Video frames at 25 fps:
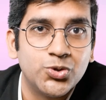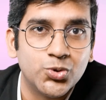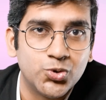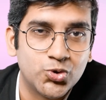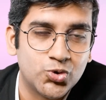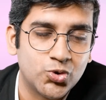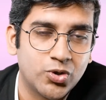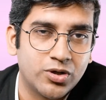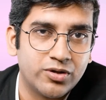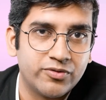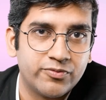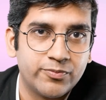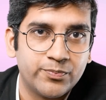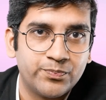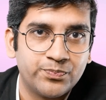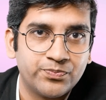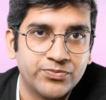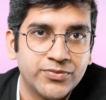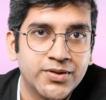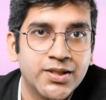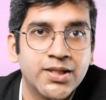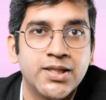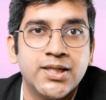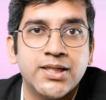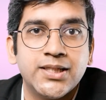you solve.
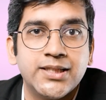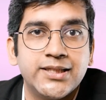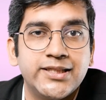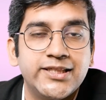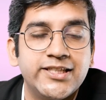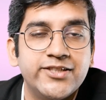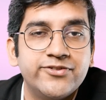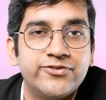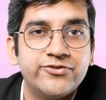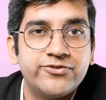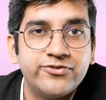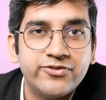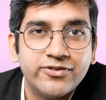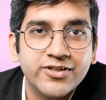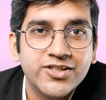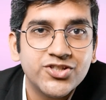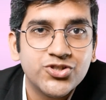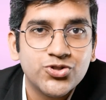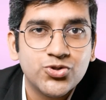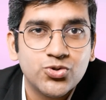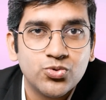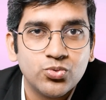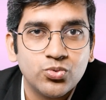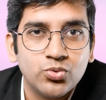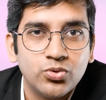The
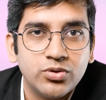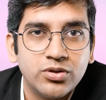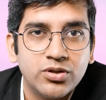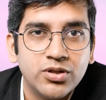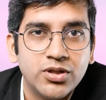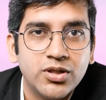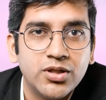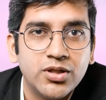first rule,